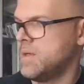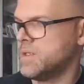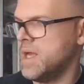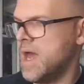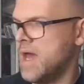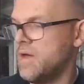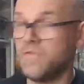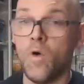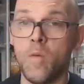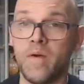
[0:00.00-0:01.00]
So yeah, they're
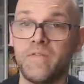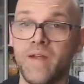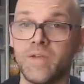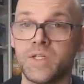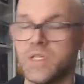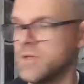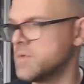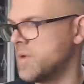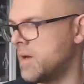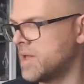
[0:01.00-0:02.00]
four of my favourite
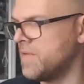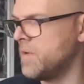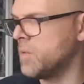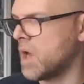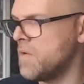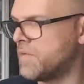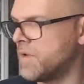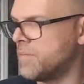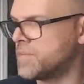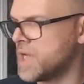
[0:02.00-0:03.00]
systems, but I definitely would go for
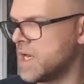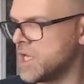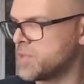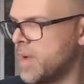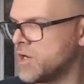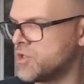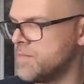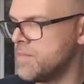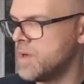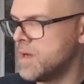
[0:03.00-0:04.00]
the Sinclair
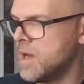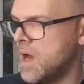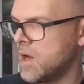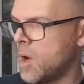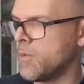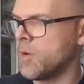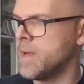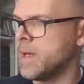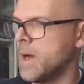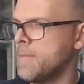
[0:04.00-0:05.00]
Spectrum, Commodore
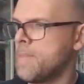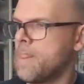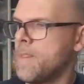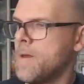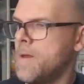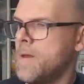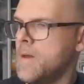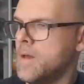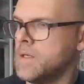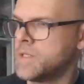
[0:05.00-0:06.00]
Amiga,
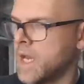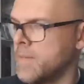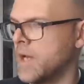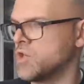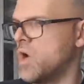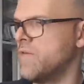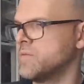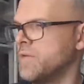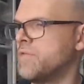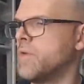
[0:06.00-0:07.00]
Sega Mega Drive as
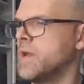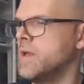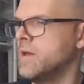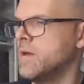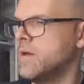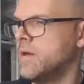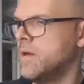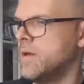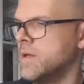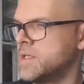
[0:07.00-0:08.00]
my three
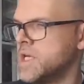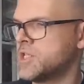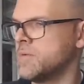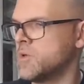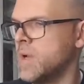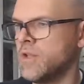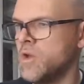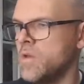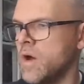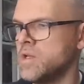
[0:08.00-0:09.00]
systems. So when I
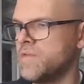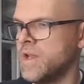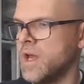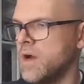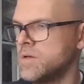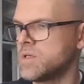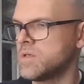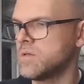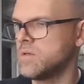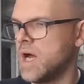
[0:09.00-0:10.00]
do those
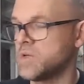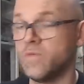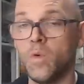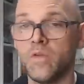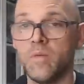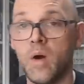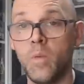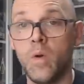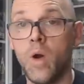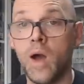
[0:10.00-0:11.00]
videos, as with all of them, I
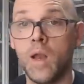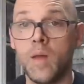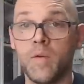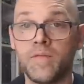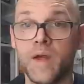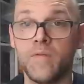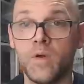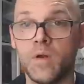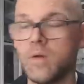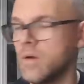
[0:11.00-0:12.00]
will highlight my
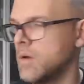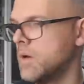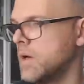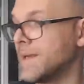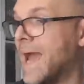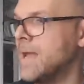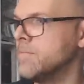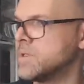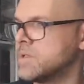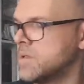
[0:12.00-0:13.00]
favourite
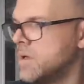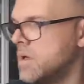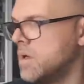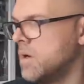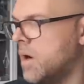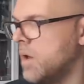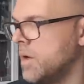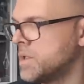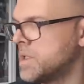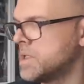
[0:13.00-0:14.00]
games on
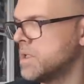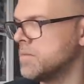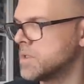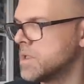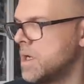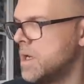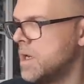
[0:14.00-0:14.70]
those systems.